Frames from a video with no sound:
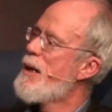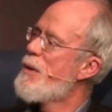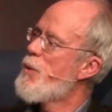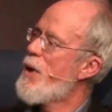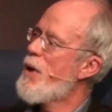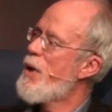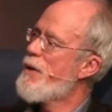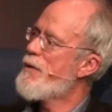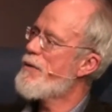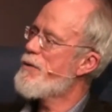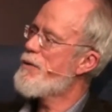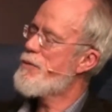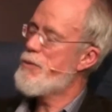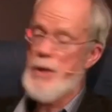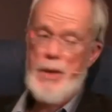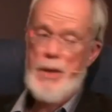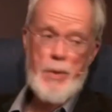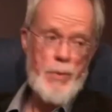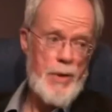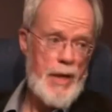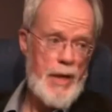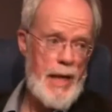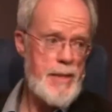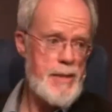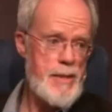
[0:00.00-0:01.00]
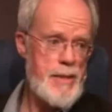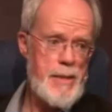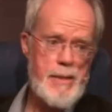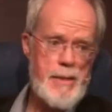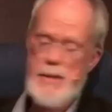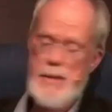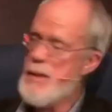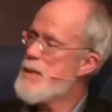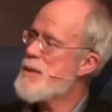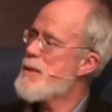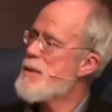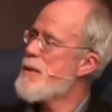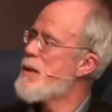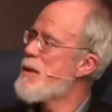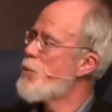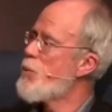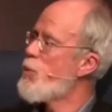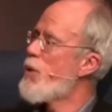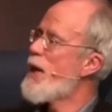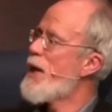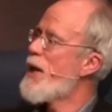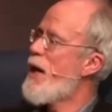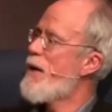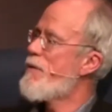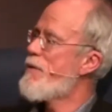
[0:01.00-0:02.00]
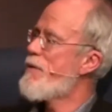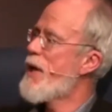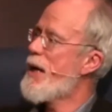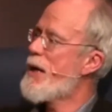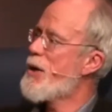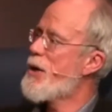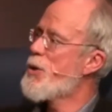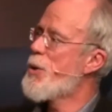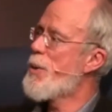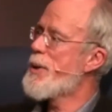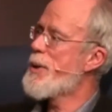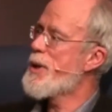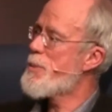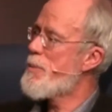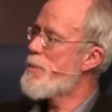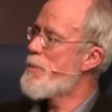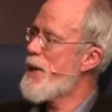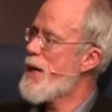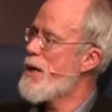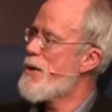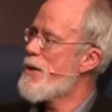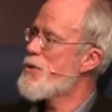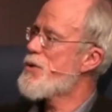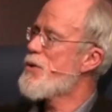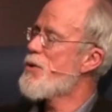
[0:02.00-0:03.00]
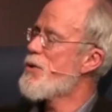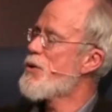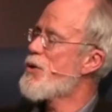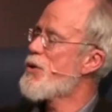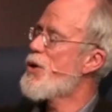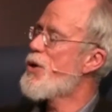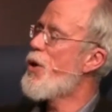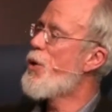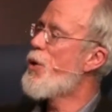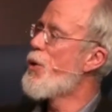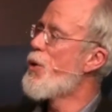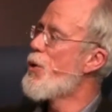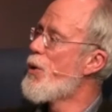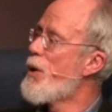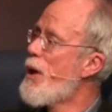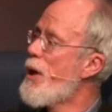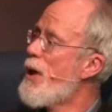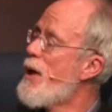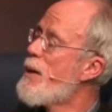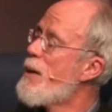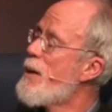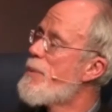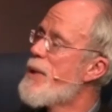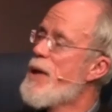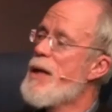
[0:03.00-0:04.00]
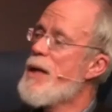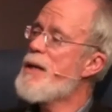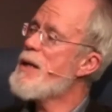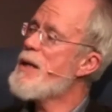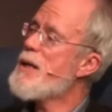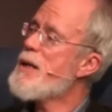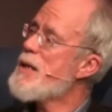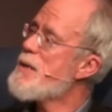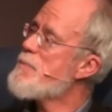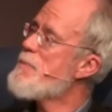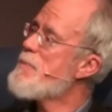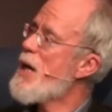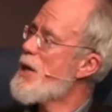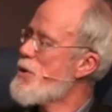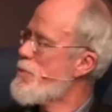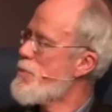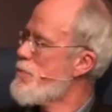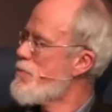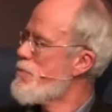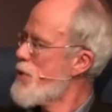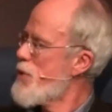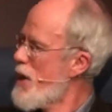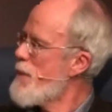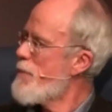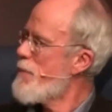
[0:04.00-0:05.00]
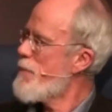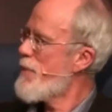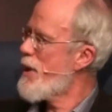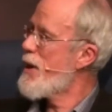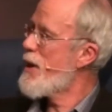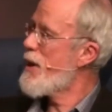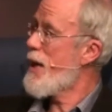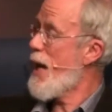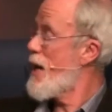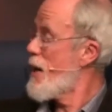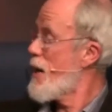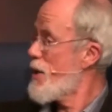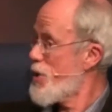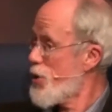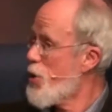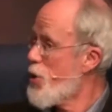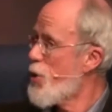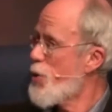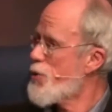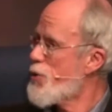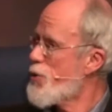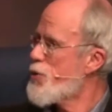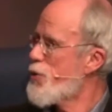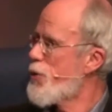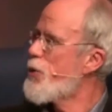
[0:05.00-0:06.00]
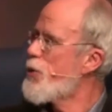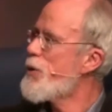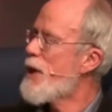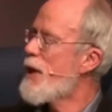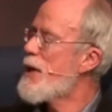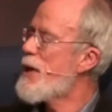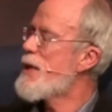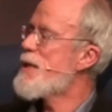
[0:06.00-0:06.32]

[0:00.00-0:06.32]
One of the frequent answers is that we have an economic dependence on coal, but I think it's much deeper than that. It's cultural.